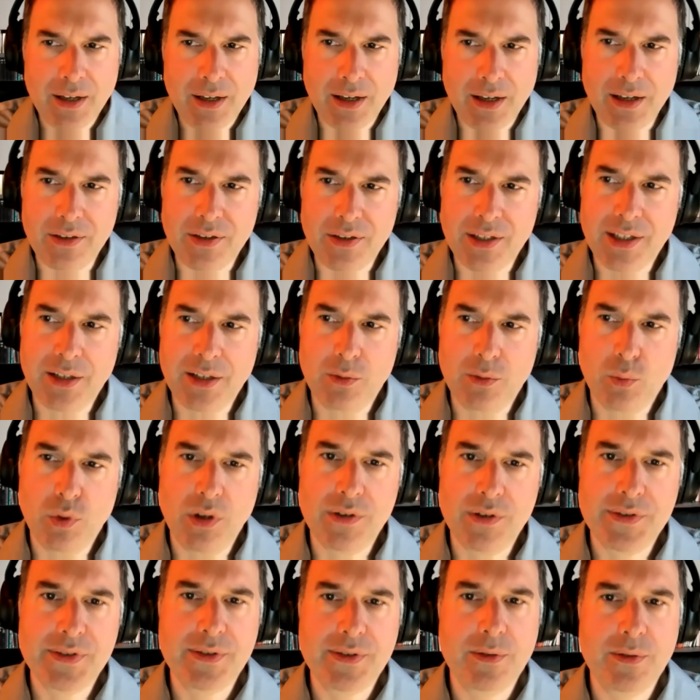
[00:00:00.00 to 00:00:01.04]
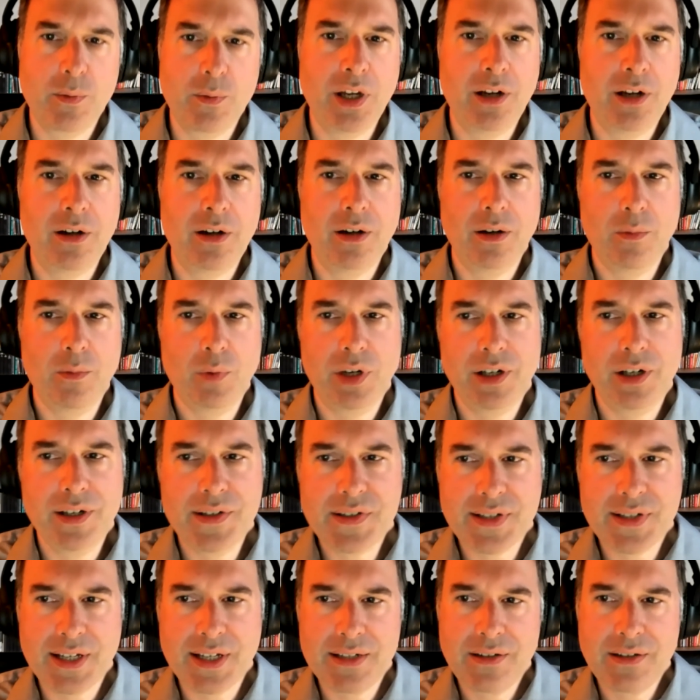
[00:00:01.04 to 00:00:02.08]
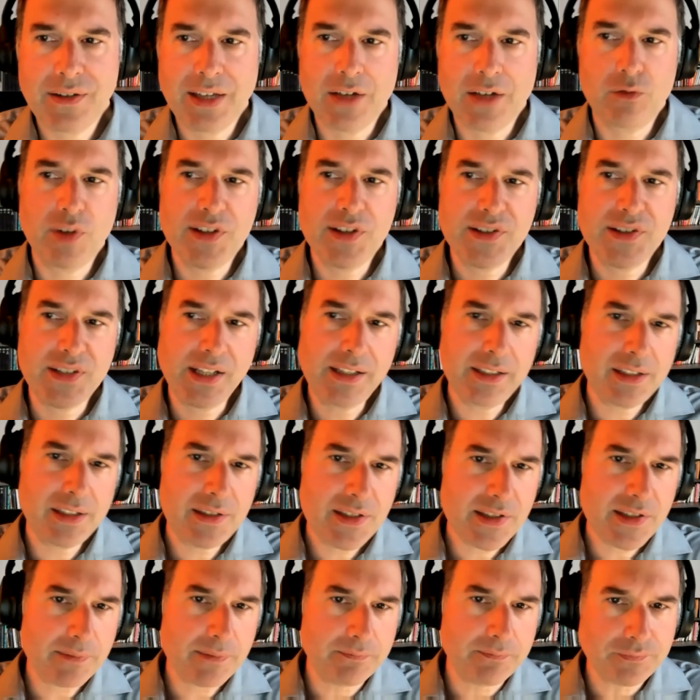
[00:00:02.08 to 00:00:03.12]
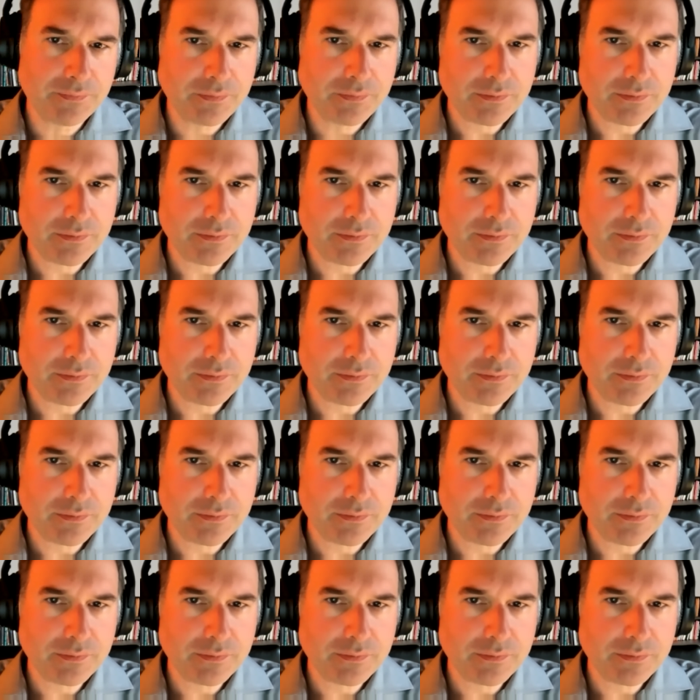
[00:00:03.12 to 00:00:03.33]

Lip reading: I think it was, where he said that resilience